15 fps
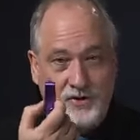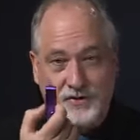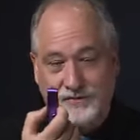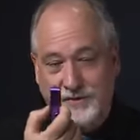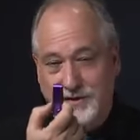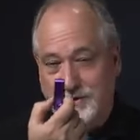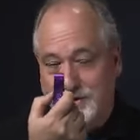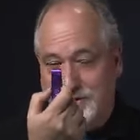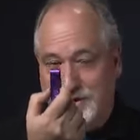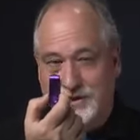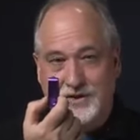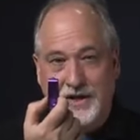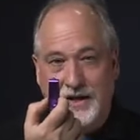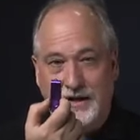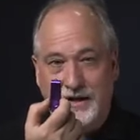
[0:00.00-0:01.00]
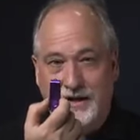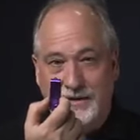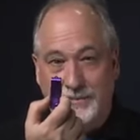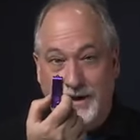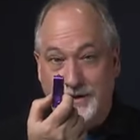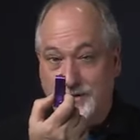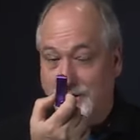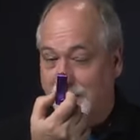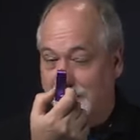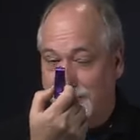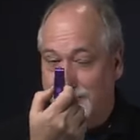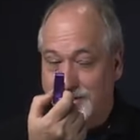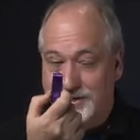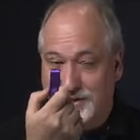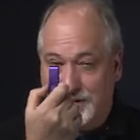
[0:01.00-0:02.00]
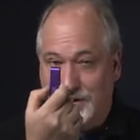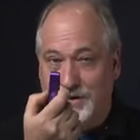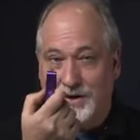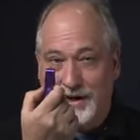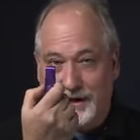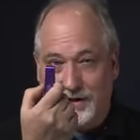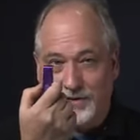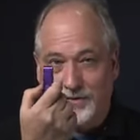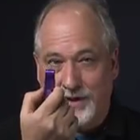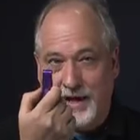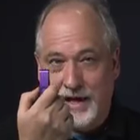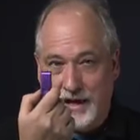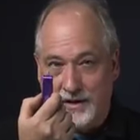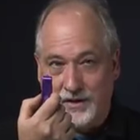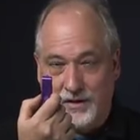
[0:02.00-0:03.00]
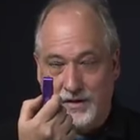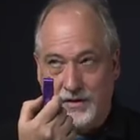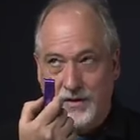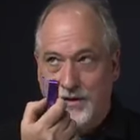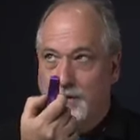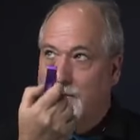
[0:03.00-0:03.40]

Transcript: So if this is 16 gigabytes, it can only handle